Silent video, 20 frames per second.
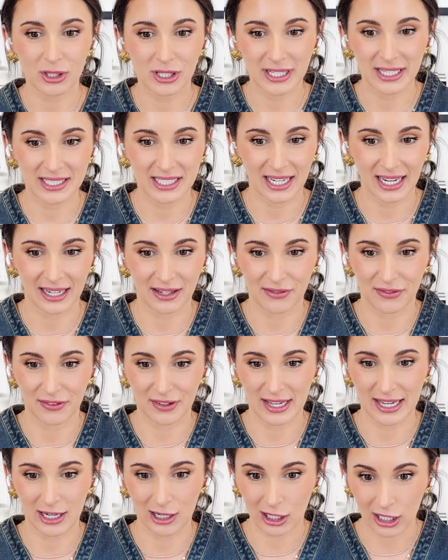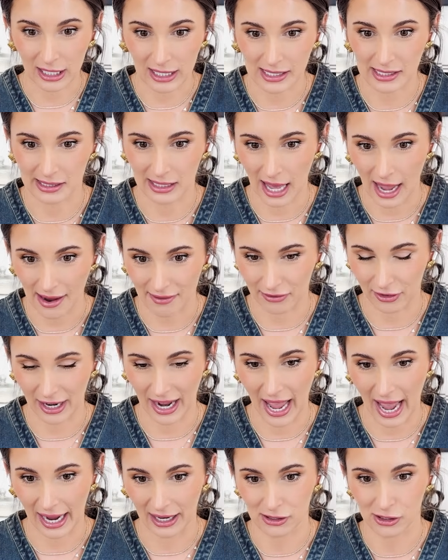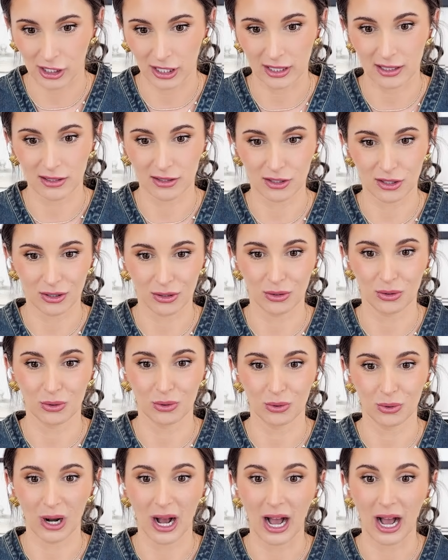just get to kind of hear his live reaction to